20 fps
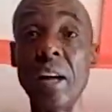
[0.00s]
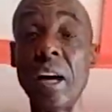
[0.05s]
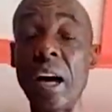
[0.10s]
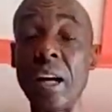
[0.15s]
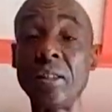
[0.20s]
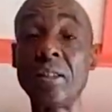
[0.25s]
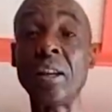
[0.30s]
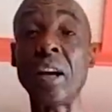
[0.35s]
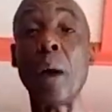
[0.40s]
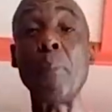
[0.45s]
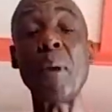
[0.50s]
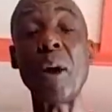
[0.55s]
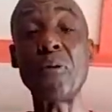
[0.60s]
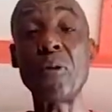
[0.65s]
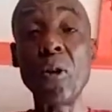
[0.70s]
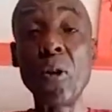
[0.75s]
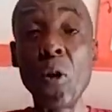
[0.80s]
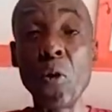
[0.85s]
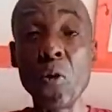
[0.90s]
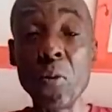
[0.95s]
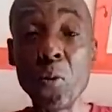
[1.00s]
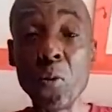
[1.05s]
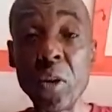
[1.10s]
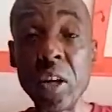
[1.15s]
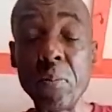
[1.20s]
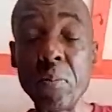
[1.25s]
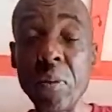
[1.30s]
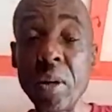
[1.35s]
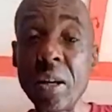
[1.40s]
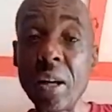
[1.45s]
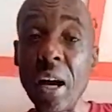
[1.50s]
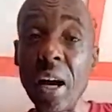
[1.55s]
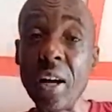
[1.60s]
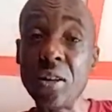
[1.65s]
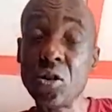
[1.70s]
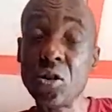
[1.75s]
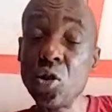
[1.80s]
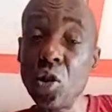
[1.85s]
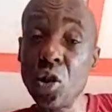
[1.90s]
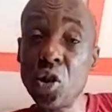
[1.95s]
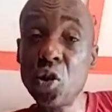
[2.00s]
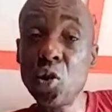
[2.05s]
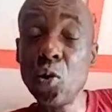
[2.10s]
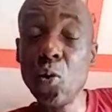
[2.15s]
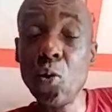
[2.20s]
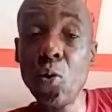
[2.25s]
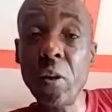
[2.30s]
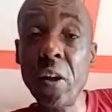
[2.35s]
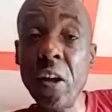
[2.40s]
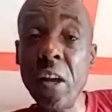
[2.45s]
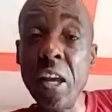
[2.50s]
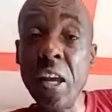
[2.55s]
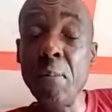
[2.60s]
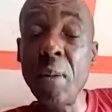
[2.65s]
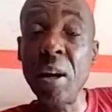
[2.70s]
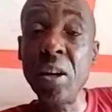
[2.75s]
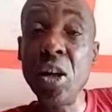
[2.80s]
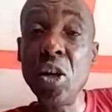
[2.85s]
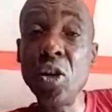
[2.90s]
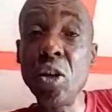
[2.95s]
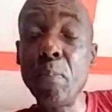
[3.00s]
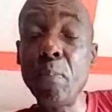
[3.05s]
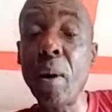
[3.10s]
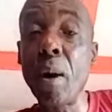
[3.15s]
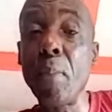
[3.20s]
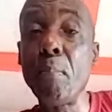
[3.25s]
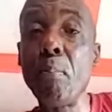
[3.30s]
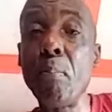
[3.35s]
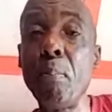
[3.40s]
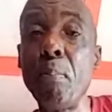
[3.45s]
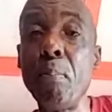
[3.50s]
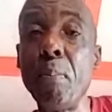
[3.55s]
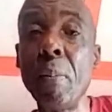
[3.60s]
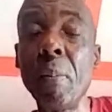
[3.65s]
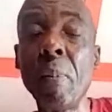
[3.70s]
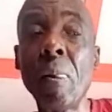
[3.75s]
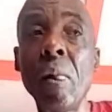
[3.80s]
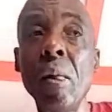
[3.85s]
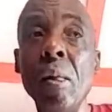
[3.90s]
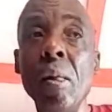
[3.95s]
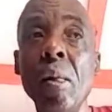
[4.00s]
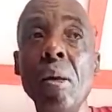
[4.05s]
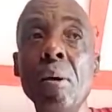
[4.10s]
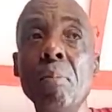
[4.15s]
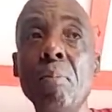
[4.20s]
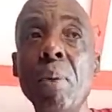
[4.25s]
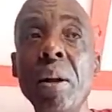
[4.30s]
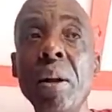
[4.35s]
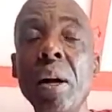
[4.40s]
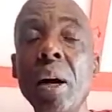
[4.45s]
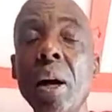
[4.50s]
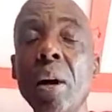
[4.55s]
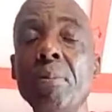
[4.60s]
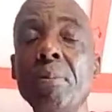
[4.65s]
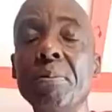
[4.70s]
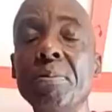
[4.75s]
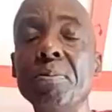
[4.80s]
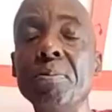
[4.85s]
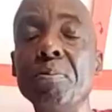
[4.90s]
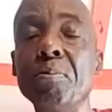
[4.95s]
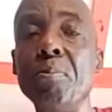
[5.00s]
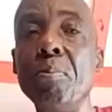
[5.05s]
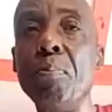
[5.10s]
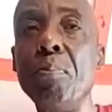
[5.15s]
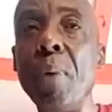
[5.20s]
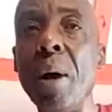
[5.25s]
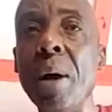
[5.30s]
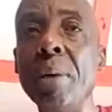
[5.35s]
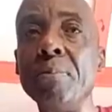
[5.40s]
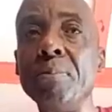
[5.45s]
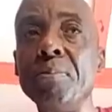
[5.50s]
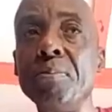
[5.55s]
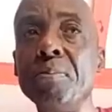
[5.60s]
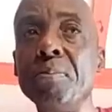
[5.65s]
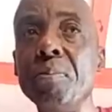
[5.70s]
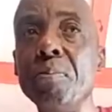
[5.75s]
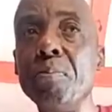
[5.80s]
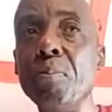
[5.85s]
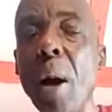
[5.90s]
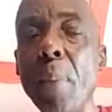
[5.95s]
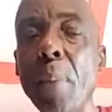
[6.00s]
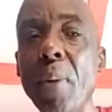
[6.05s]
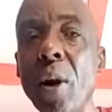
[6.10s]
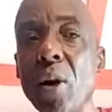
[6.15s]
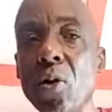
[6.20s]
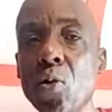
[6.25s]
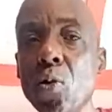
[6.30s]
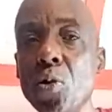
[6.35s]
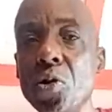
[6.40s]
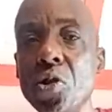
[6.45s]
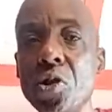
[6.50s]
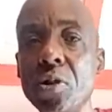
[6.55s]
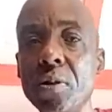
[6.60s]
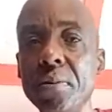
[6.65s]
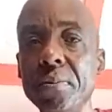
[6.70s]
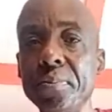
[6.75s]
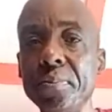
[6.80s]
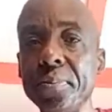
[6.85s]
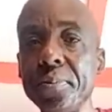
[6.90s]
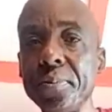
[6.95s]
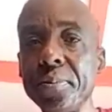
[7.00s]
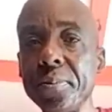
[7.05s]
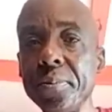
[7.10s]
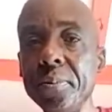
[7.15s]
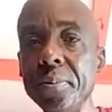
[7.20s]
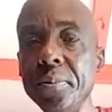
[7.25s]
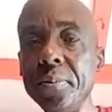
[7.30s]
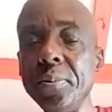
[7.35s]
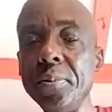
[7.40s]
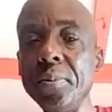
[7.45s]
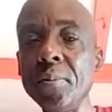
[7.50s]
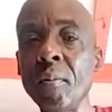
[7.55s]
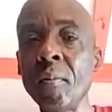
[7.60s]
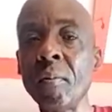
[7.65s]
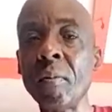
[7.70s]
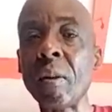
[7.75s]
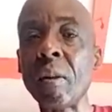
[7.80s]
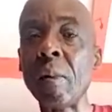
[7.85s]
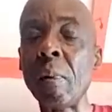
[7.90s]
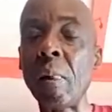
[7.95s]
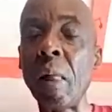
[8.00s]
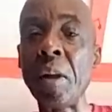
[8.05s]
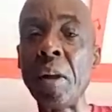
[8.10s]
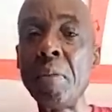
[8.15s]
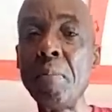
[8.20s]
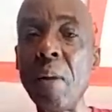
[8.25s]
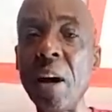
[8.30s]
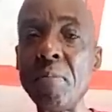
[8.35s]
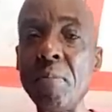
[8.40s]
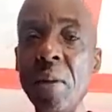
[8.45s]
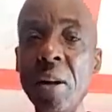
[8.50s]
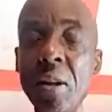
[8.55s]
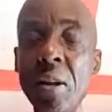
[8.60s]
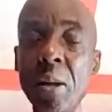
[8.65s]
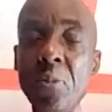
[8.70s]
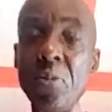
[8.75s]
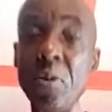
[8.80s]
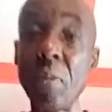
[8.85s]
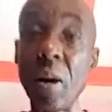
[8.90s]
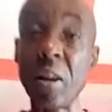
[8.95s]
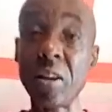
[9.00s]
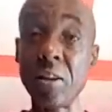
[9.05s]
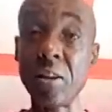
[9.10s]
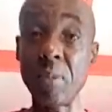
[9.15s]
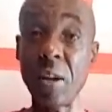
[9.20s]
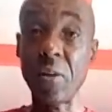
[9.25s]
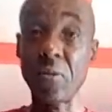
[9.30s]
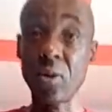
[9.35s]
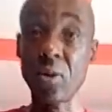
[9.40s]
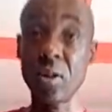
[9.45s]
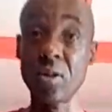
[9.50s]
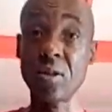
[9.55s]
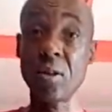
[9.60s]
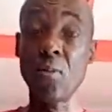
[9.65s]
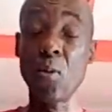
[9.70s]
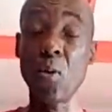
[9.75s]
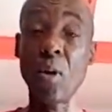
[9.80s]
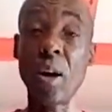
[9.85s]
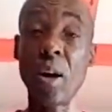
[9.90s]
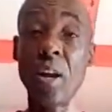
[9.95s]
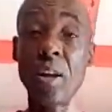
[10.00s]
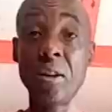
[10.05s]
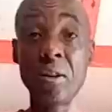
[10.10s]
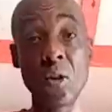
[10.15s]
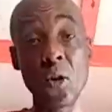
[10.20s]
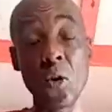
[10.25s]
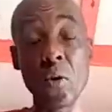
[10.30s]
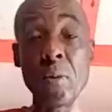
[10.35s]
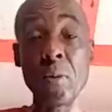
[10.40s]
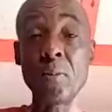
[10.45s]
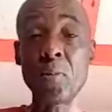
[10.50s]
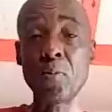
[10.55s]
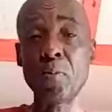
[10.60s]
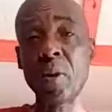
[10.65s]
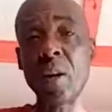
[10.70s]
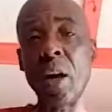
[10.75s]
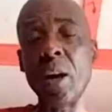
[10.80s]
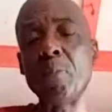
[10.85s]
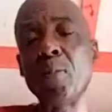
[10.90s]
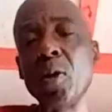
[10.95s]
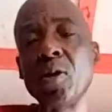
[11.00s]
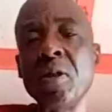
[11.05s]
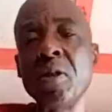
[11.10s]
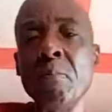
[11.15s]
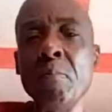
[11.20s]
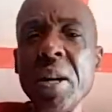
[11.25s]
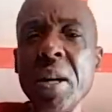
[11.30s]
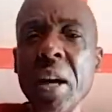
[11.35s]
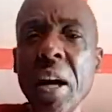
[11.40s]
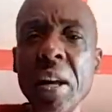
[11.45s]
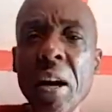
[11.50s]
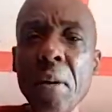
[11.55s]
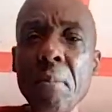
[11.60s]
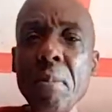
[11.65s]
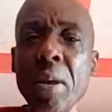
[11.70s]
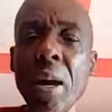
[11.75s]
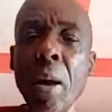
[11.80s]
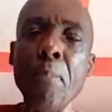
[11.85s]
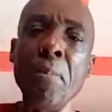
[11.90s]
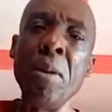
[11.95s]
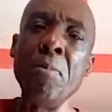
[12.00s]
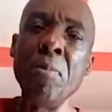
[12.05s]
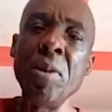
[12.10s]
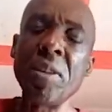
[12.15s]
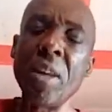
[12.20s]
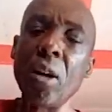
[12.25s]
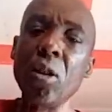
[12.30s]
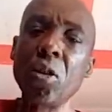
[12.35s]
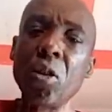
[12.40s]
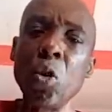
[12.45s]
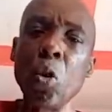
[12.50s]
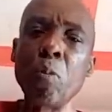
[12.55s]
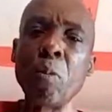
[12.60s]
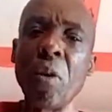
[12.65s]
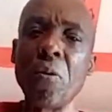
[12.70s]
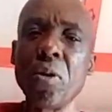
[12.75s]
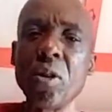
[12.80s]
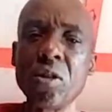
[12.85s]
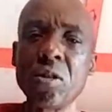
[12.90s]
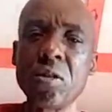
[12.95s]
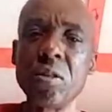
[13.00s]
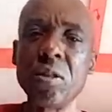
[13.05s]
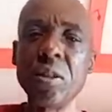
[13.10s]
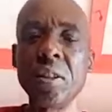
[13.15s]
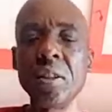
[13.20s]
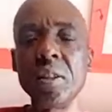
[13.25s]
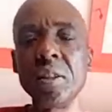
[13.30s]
And, and this year. Just show him a DJ pump. Pan, um, Papa Roots. Mm-hmm. And the bad man then if you back in, I just say, boy, love him. Cause plus he bigger than me and maybe that look cute. I just